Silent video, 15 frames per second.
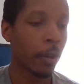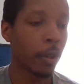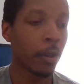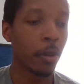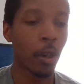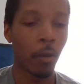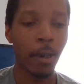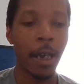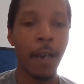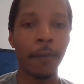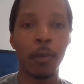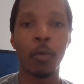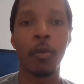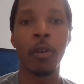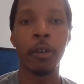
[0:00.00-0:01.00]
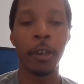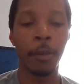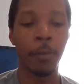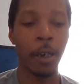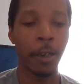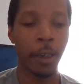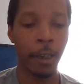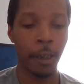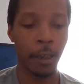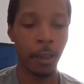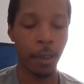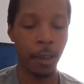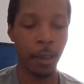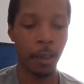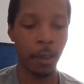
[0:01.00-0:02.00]
you don't have to worry about
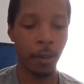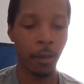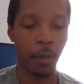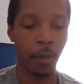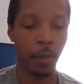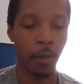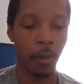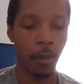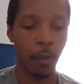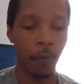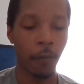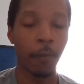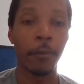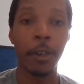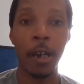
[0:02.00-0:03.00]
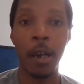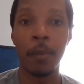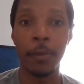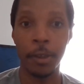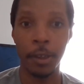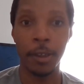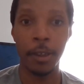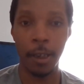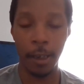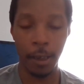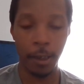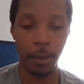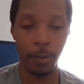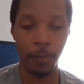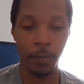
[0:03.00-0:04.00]
anything from Thomas's
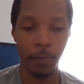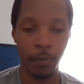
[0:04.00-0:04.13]
side.